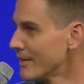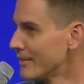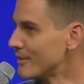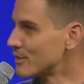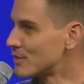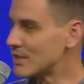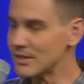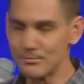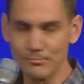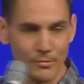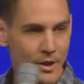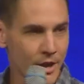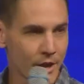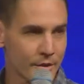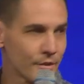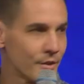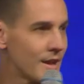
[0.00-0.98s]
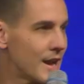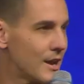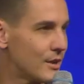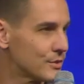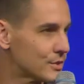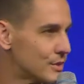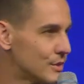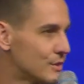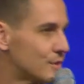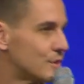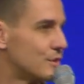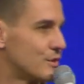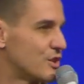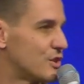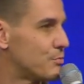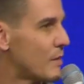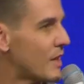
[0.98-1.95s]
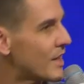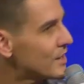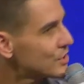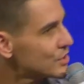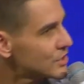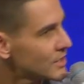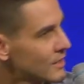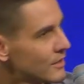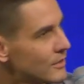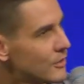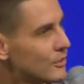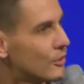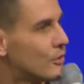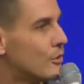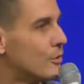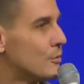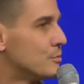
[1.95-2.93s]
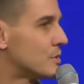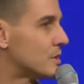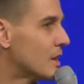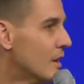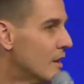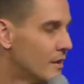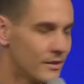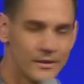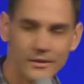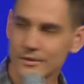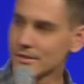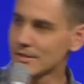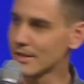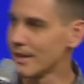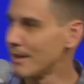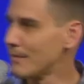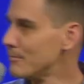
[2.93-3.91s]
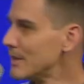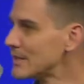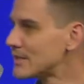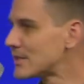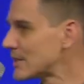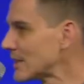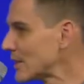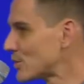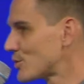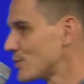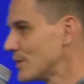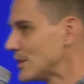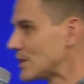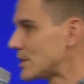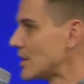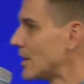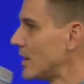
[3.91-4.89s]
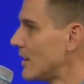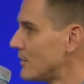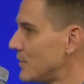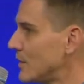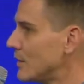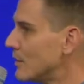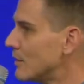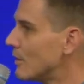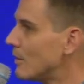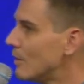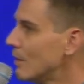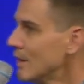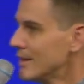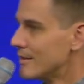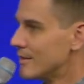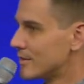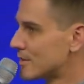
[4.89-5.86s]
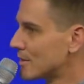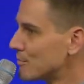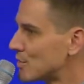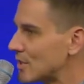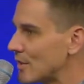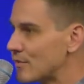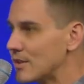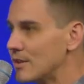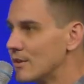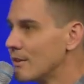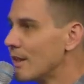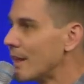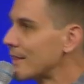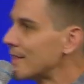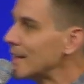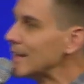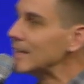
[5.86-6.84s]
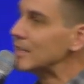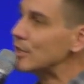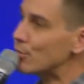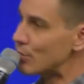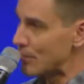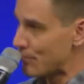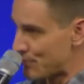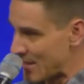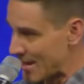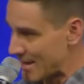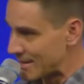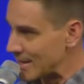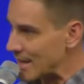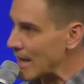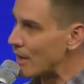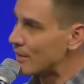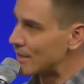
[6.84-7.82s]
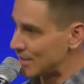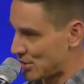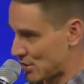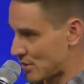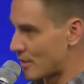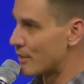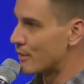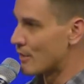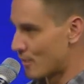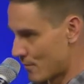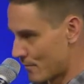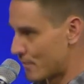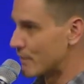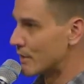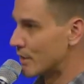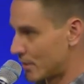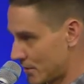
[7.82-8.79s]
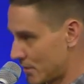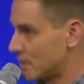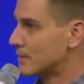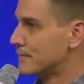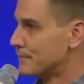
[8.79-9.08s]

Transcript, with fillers: There's these modern houses. There's Spanish-style homes. There's mid-century stuff, There's some stuff that you're like, they need to rip that down and start over.